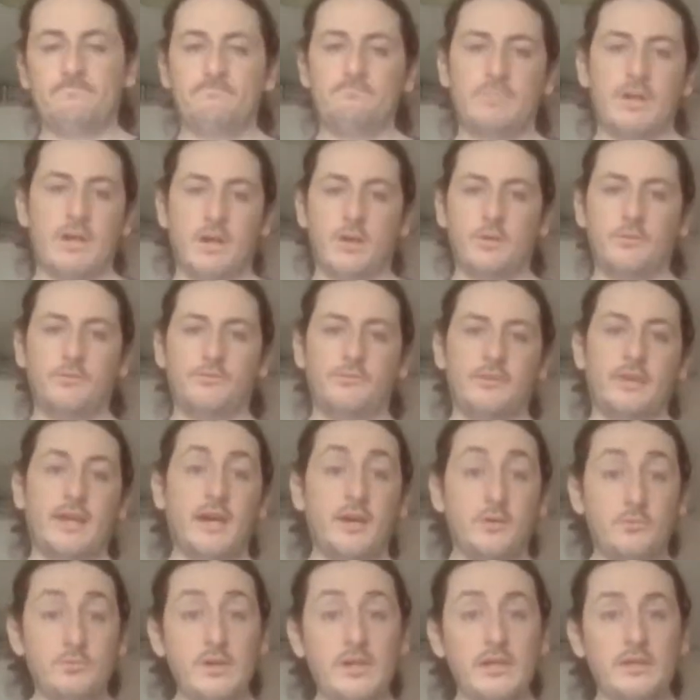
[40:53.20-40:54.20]
but hopefully
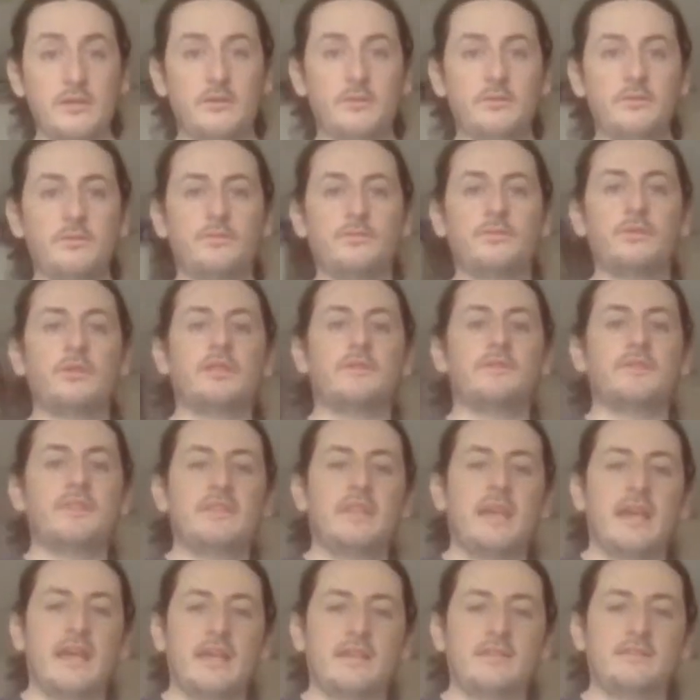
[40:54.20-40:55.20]
I will one of the
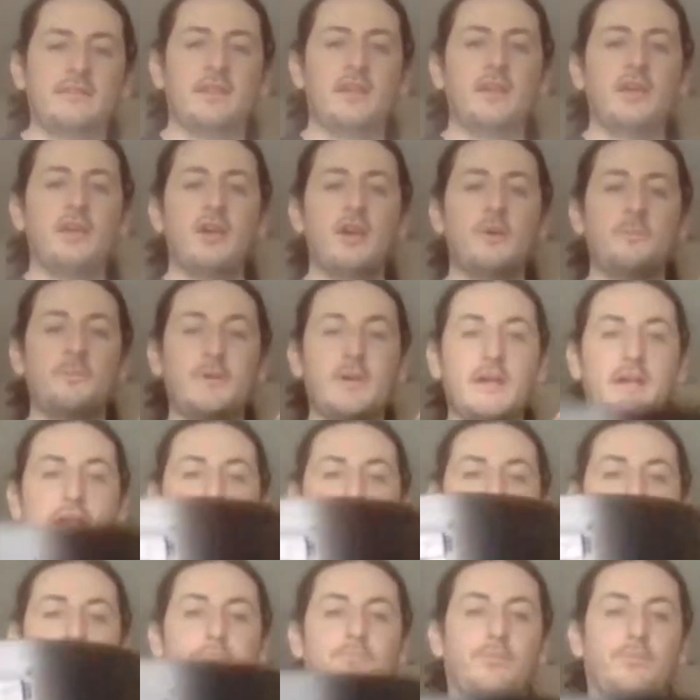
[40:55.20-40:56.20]
days. But
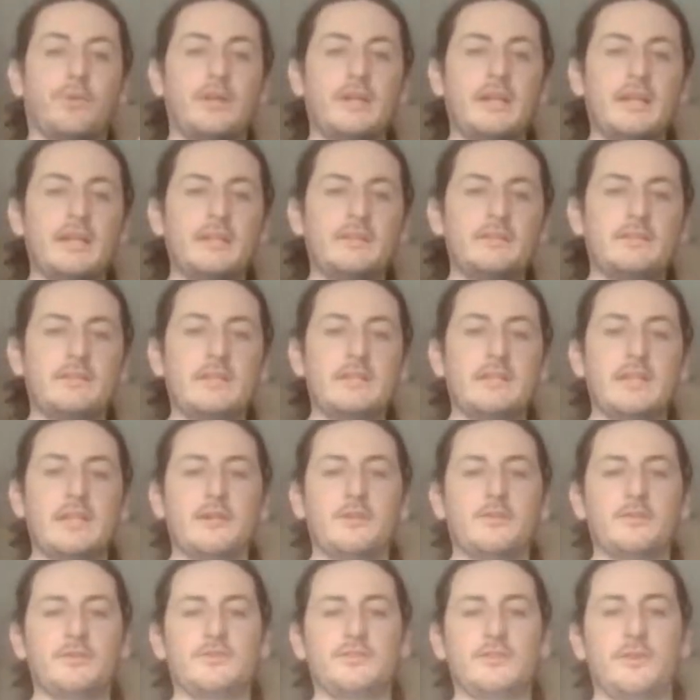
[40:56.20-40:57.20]
it's brilliant to
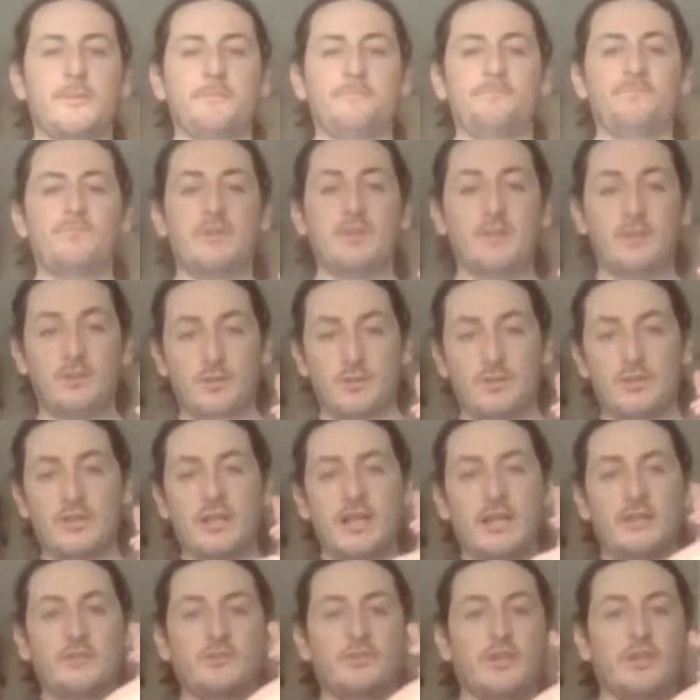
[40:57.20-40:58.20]
use, good
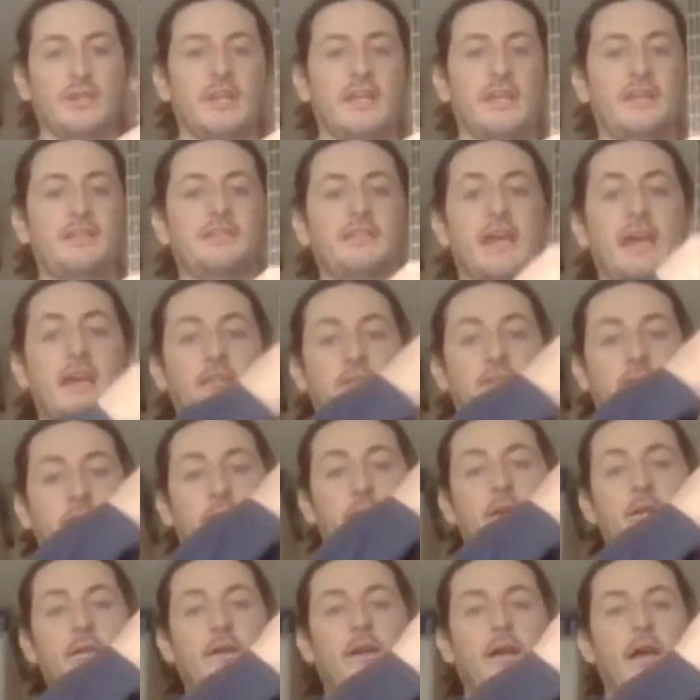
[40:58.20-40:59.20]
electronics, and
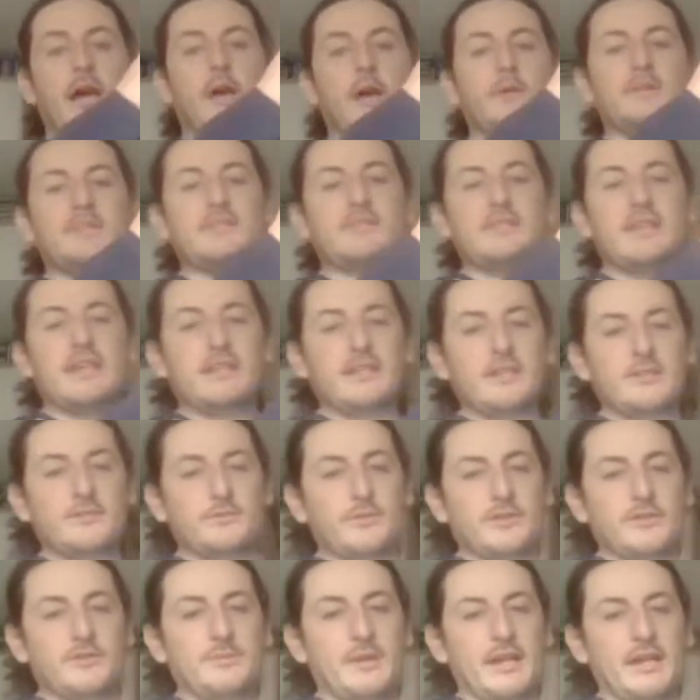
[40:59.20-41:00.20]
I would say this
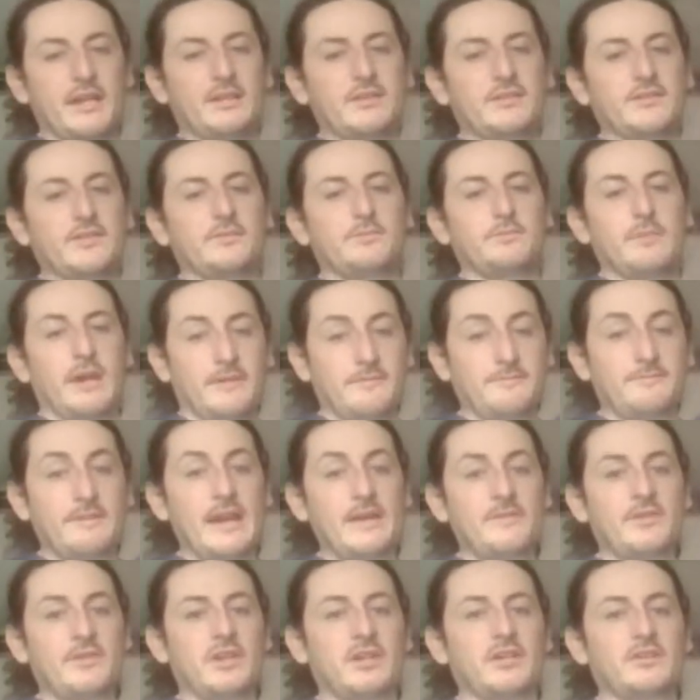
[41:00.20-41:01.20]
one's my
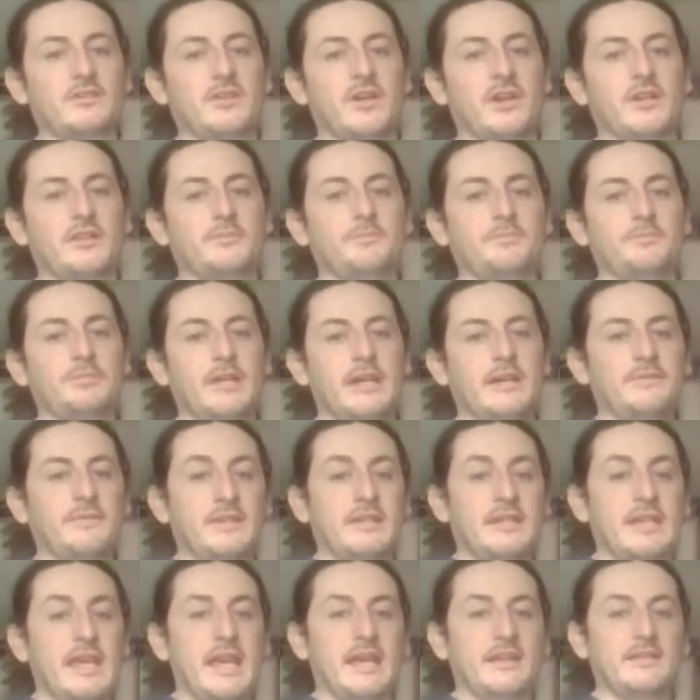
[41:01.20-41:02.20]
favorite guitar to play for
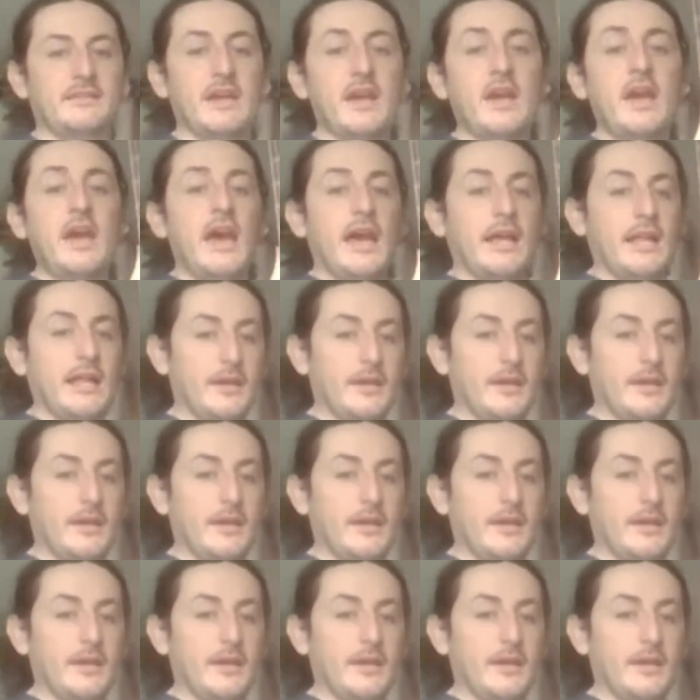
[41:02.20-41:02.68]
gigs. And